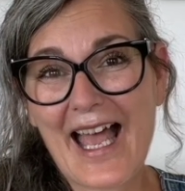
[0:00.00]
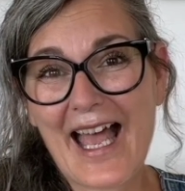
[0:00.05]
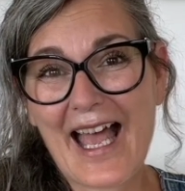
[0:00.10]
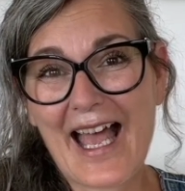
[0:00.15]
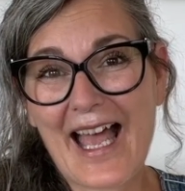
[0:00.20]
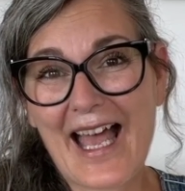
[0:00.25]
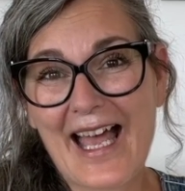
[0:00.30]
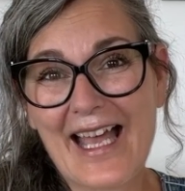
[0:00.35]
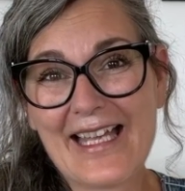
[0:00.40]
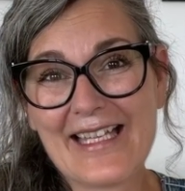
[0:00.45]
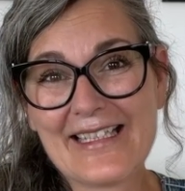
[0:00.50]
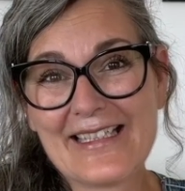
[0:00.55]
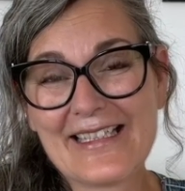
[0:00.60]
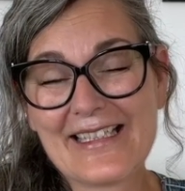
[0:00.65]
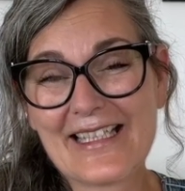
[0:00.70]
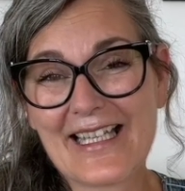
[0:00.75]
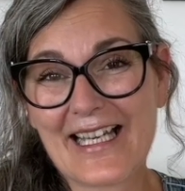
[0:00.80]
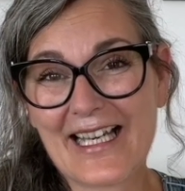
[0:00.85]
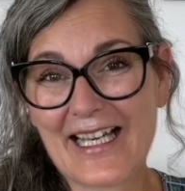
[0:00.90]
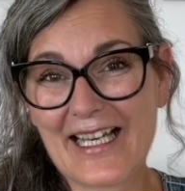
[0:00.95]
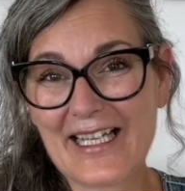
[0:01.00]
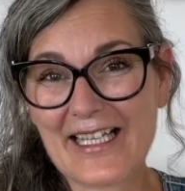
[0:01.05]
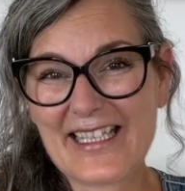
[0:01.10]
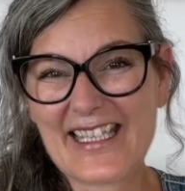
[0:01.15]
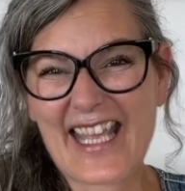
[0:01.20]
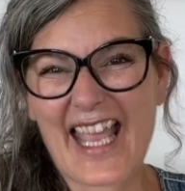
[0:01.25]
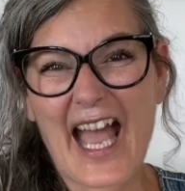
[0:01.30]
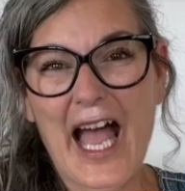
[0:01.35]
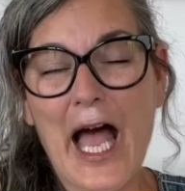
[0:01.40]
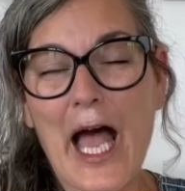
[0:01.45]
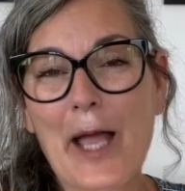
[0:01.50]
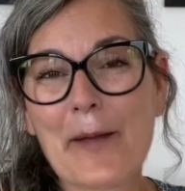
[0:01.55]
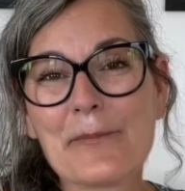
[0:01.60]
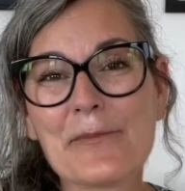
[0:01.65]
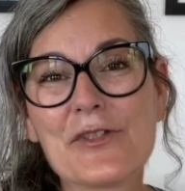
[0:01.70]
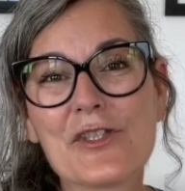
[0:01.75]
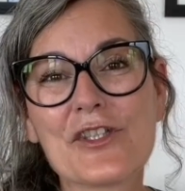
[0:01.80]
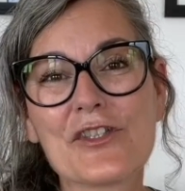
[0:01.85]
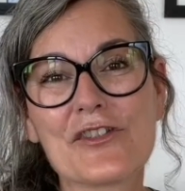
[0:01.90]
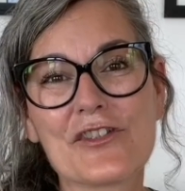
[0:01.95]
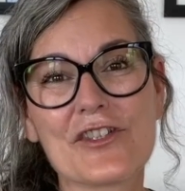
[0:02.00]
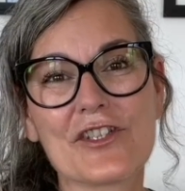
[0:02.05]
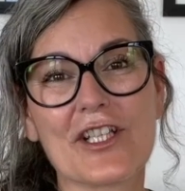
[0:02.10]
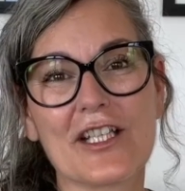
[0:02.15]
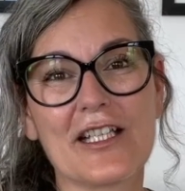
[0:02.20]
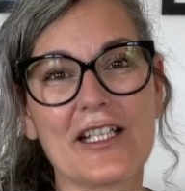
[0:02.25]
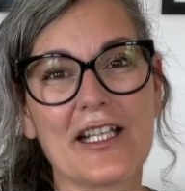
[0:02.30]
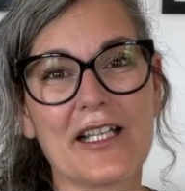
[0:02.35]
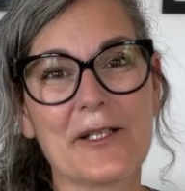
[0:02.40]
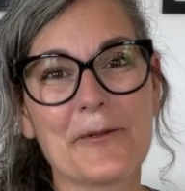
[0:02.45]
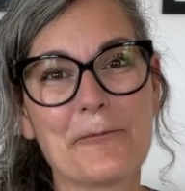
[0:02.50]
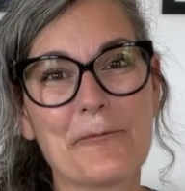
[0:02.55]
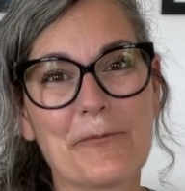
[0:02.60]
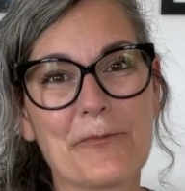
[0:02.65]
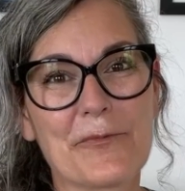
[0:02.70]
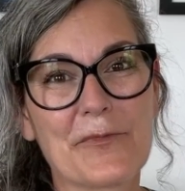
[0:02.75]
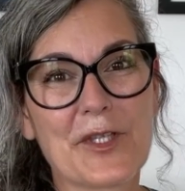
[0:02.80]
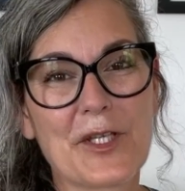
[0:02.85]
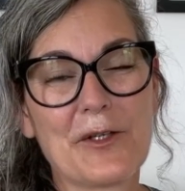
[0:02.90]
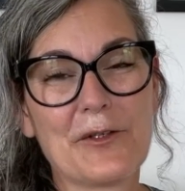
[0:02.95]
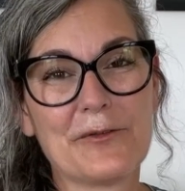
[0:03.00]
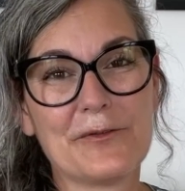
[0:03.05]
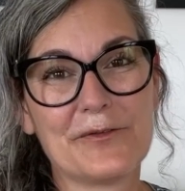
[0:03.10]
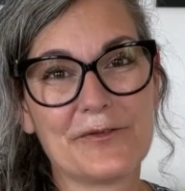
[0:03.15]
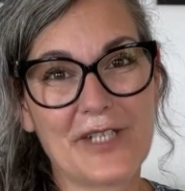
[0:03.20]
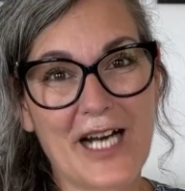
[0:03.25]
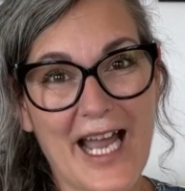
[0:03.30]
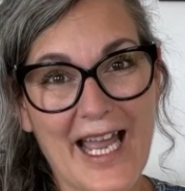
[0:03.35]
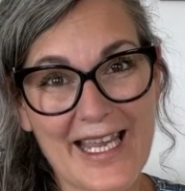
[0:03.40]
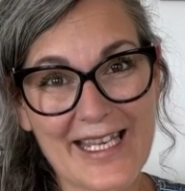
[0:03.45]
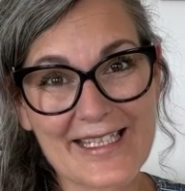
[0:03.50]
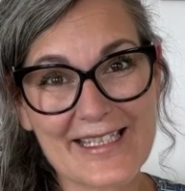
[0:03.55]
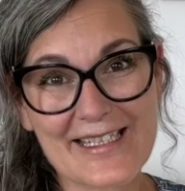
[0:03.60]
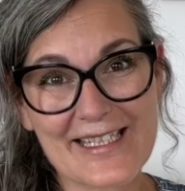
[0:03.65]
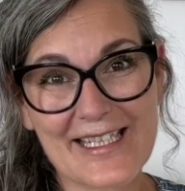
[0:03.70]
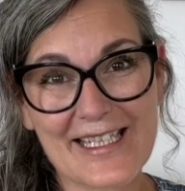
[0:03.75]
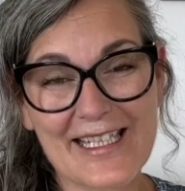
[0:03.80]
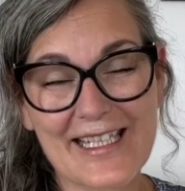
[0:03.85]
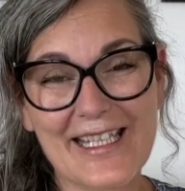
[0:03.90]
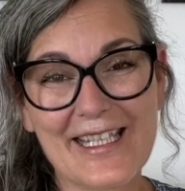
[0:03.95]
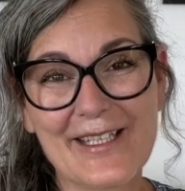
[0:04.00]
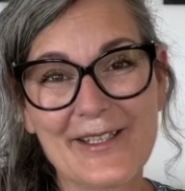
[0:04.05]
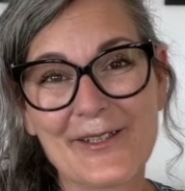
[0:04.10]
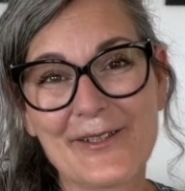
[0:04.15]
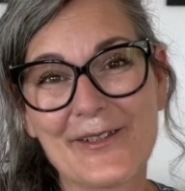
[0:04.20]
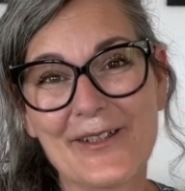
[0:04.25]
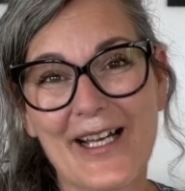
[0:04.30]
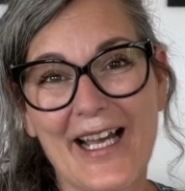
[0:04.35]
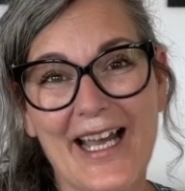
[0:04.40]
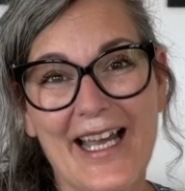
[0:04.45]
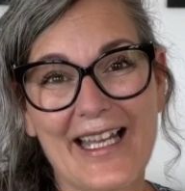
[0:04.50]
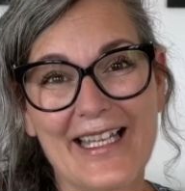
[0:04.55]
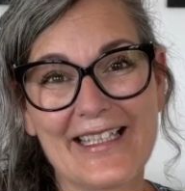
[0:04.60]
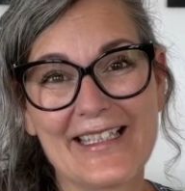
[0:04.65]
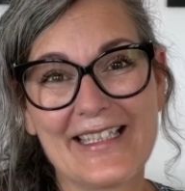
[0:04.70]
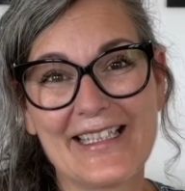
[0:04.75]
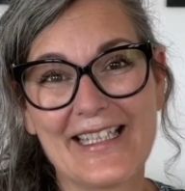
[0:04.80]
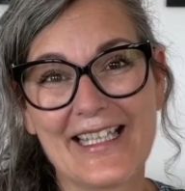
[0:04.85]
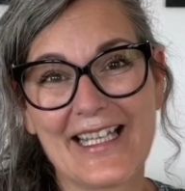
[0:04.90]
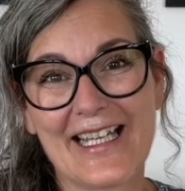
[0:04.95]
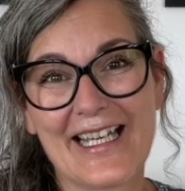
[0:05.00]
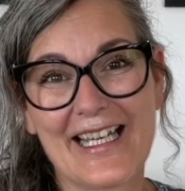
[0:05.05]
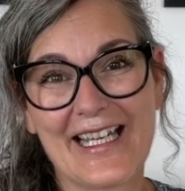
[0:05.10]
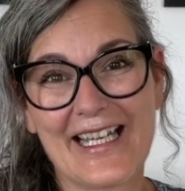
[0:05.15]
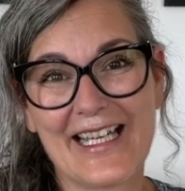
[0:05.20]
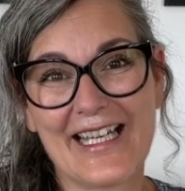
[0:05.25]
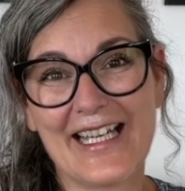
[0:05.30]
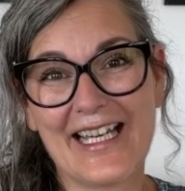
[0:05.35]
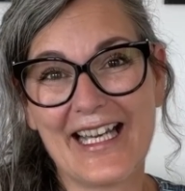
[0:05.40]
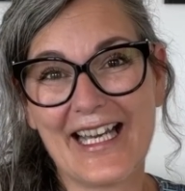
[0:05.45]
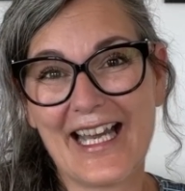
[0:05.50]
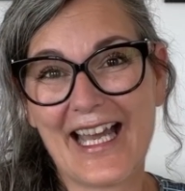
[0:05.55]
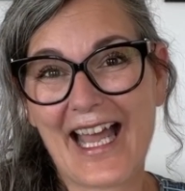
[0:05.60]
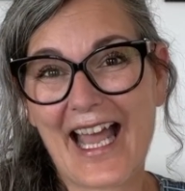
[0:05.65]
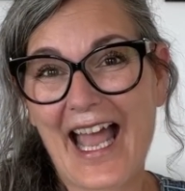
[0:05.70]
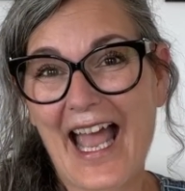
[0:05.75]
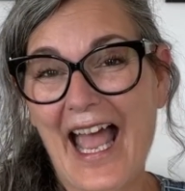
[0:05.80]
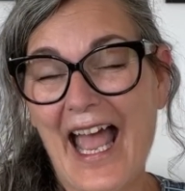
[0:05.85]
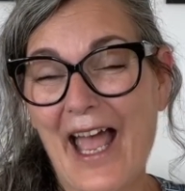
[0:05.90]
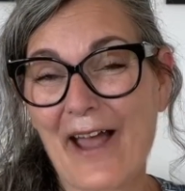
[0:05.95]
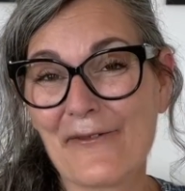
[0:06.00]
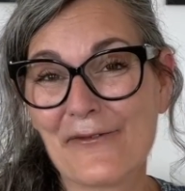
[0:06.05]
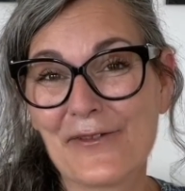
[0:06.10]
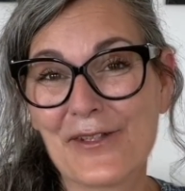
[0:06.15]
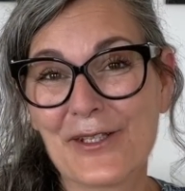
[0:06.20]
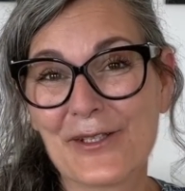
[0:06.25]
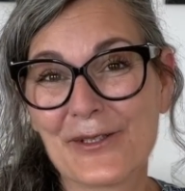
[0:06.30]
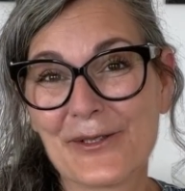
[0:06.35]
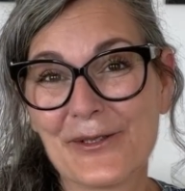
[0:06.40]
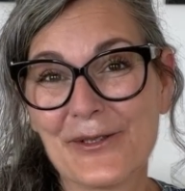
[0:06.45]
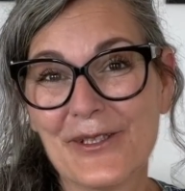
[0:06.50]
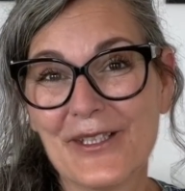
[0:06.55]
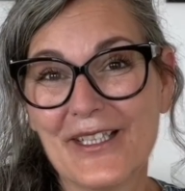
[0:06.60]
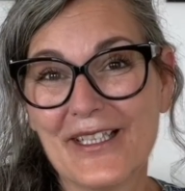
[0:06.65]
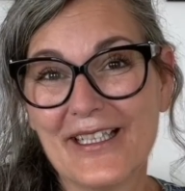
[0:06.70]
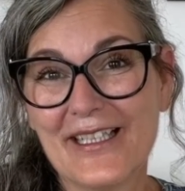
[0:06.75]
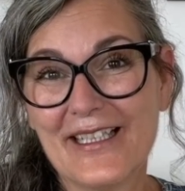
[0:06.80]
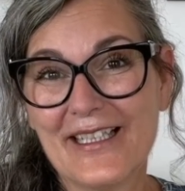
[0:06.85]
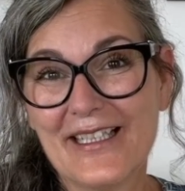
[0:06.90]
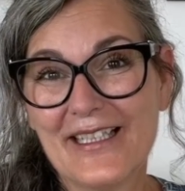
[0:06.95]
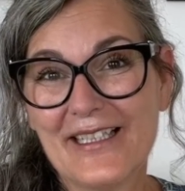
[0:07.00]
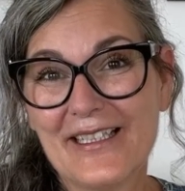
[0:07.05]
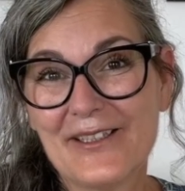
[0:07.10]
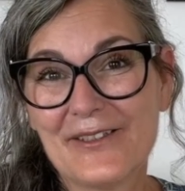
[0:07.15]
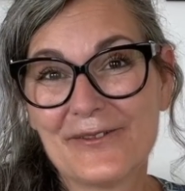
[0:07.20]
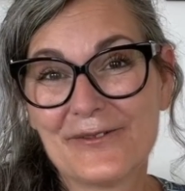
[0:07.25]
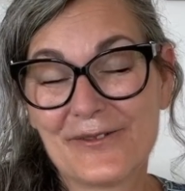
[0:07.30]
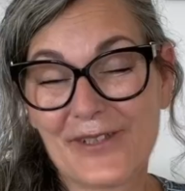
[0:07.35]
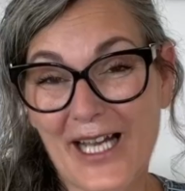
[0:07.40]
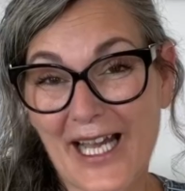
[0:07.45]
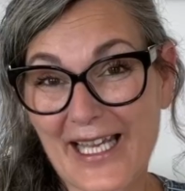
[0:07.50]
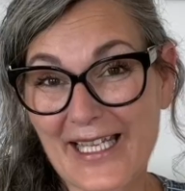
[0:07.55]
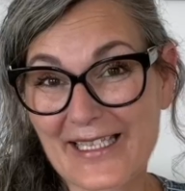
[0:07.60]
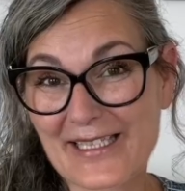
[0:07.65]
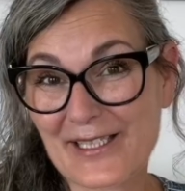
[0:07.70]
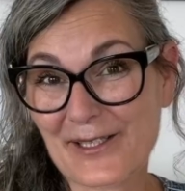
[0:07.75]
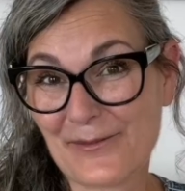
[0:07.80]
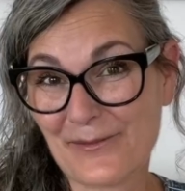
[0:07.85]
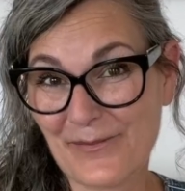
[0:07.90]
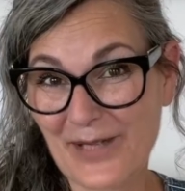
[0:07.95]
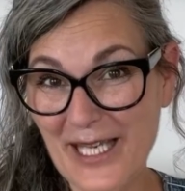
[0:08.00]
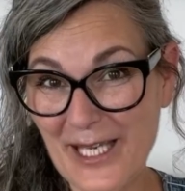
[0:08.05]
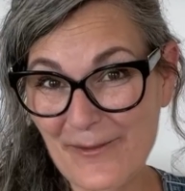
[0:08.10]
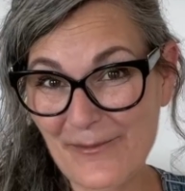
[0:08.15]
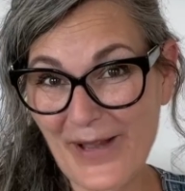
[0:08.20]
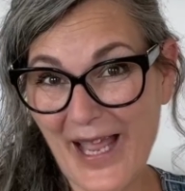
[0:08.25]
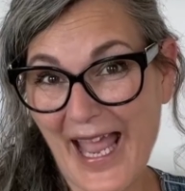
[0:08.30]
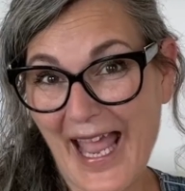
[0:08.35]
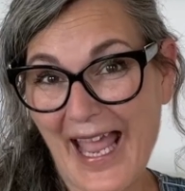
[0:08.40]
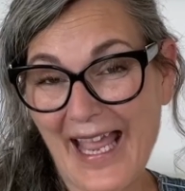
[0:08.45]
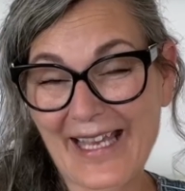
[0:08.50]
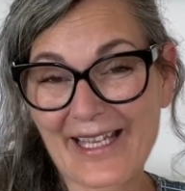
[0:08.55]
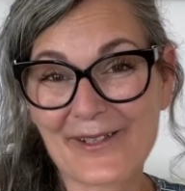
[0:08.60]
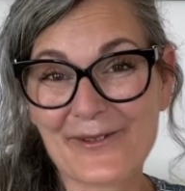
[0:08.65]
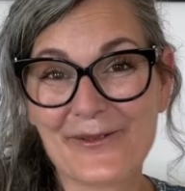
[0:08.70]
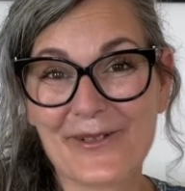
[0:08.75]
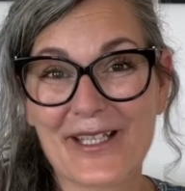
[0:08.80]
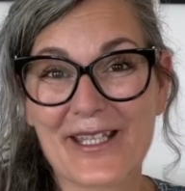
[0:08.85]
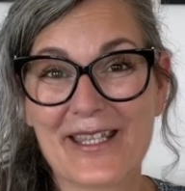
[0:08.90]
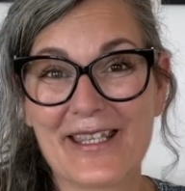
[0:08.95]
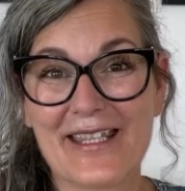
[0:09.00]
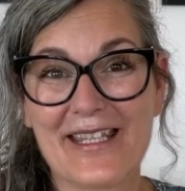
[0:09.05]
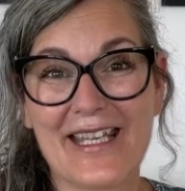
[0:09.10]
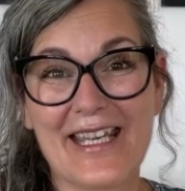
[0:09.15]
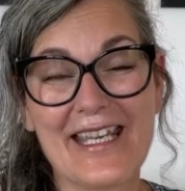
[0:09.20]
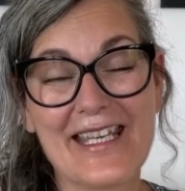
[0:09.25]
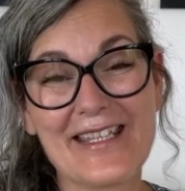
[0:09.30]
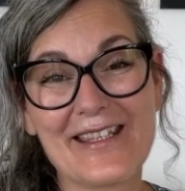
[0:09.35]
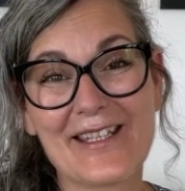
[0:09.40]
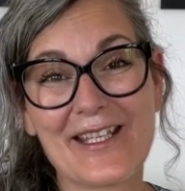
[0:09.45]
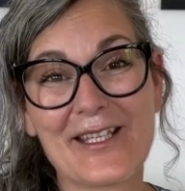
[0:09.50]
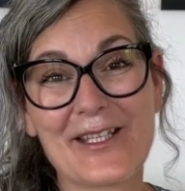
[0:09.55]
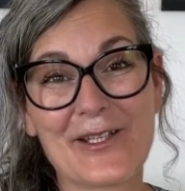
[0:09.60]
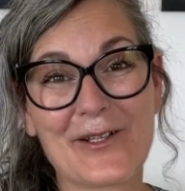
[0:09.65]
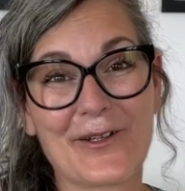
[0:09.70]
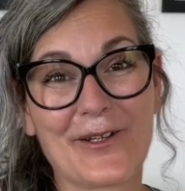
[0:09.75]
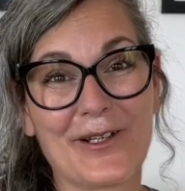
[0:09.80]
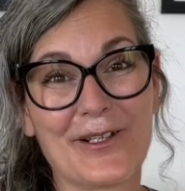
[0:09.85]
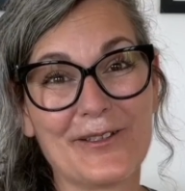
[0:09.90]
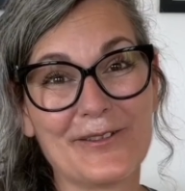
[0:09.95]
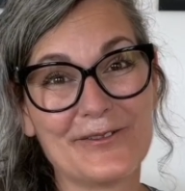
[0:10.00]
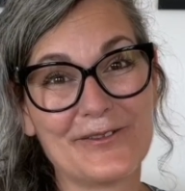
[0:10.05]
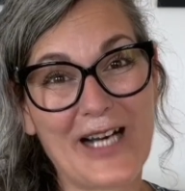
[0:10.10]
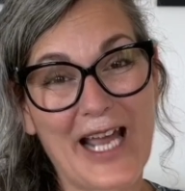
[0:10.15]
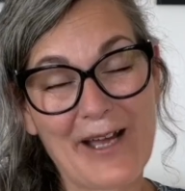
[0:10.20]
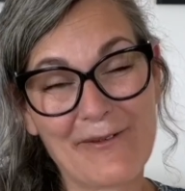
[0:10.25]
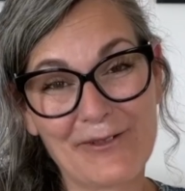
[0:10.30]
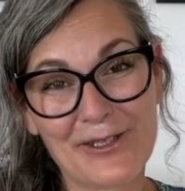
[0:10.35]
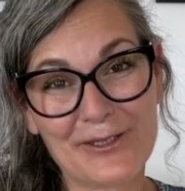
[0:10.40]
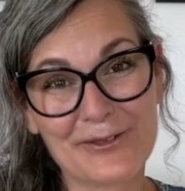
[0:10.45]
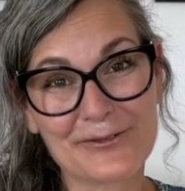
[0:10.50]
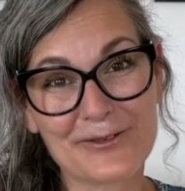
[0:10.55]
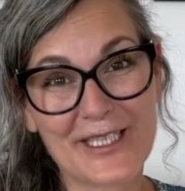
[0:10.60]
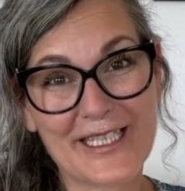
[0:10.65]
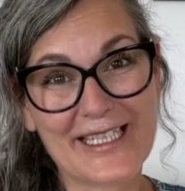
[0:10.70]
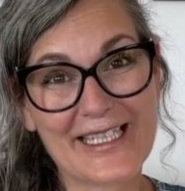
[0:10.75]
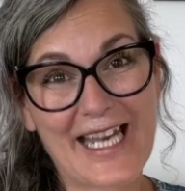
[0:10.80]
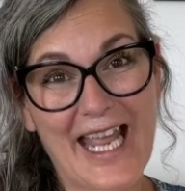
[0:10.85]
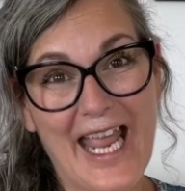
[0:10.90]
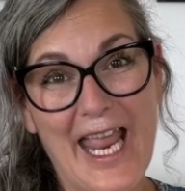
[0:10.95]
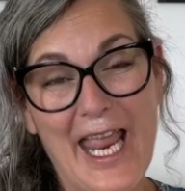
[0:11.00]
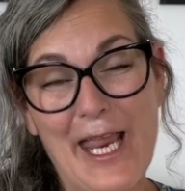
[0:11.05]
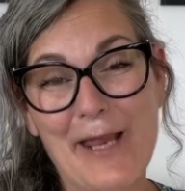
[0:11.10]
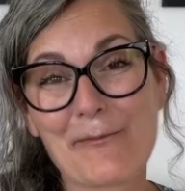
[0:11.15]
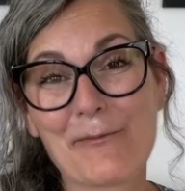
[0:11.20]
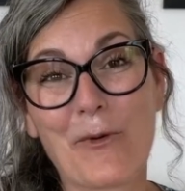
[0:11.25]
And yeah, I'm just gonna write to you and have you write me back with either your Ravelry name